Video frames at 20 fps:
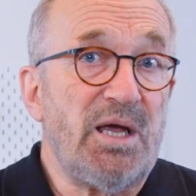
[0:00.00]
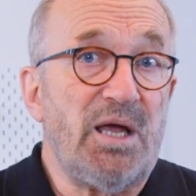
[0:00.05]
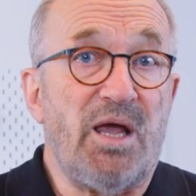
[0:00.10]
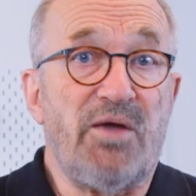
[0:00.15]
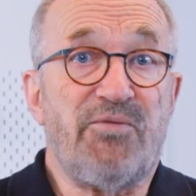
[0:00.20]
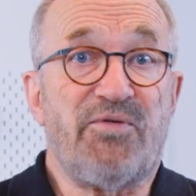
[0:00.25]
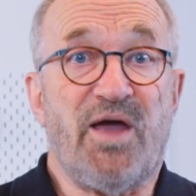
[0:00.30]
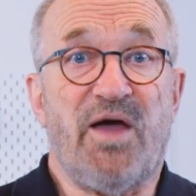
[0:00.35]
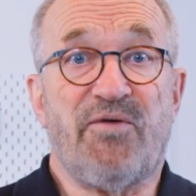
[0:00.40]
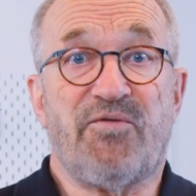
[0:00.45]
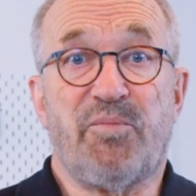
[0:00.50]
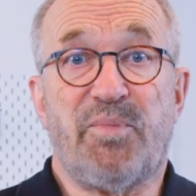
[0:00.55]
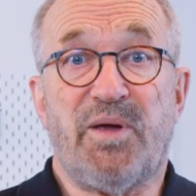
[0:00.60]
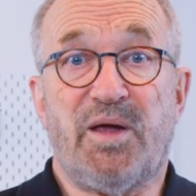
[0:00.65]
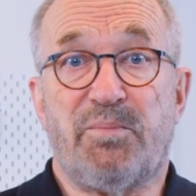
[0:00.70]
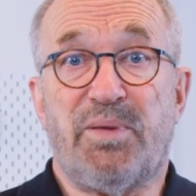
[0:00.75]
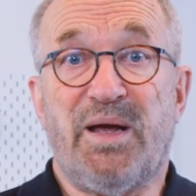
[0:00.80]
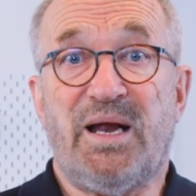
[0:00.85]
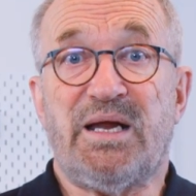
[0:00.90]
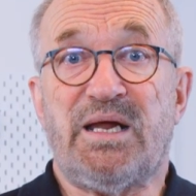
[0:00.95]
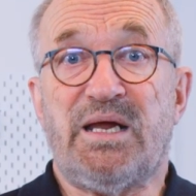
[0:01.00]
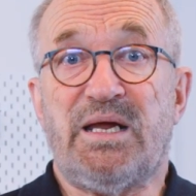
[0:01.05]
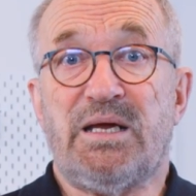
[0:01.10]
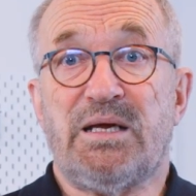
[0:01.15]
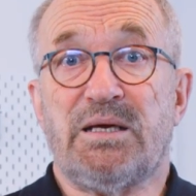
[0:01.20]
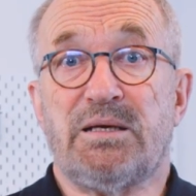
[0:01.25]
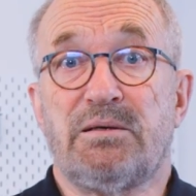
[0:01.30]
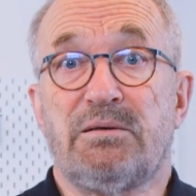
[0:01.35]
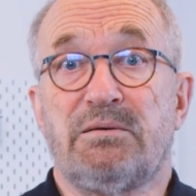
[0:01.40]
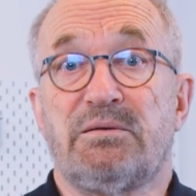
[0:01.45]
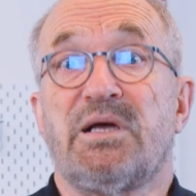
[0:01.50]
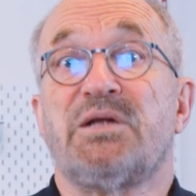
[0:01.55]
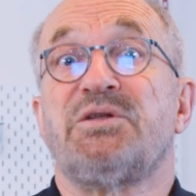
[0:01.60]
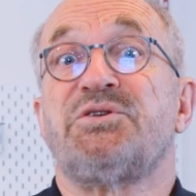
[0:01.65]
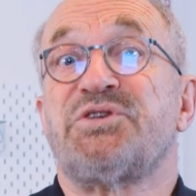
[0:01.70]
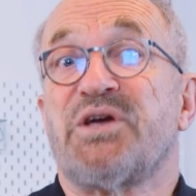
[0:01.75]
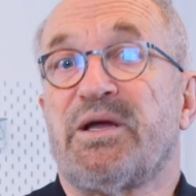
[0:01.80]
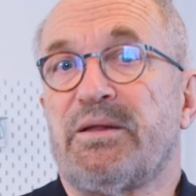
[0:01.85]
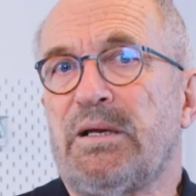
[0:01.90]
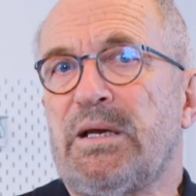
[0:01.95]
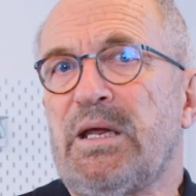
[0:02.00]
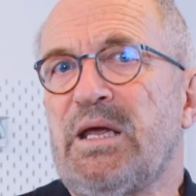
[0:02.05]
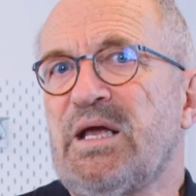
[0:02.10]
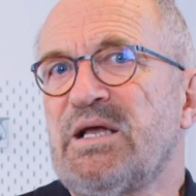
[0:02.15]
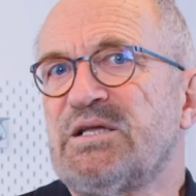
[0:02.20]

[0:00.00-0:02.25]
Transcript: If you have a big belly, then generally